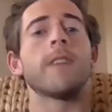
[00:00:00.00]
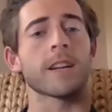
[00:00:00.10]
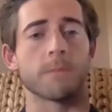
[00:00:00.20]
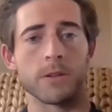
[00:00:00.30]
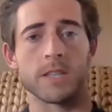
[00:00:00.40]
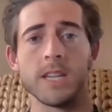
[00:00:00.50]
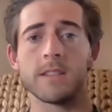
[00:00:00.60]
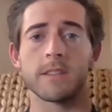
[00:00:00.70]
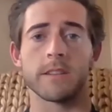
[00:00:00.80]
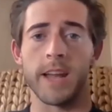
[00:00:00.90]

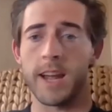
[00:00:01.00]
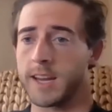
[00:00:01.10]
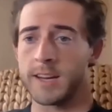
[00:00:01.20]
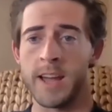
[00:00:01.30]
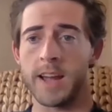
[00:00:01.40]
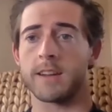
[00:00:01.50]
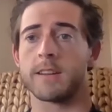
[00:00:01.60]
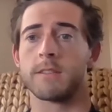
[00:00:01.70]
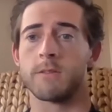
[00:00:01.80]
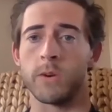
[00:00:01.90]
expertise, neck and neck
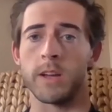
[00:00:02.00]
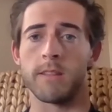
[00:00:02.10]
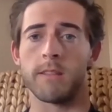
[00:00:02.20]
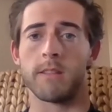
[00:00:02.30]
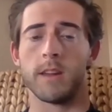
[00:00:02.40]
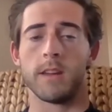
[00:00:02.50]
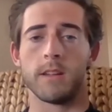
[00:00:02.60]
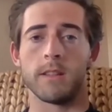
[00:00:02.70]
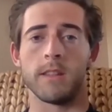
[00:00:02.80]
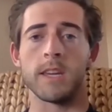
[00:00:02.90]
with
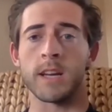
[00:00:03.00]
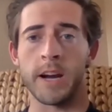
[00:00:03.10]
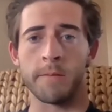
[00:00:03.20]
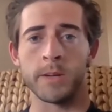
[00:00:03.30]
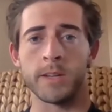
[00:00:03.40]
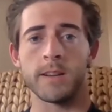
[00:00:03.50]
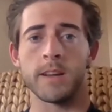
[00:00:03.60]
the incumbent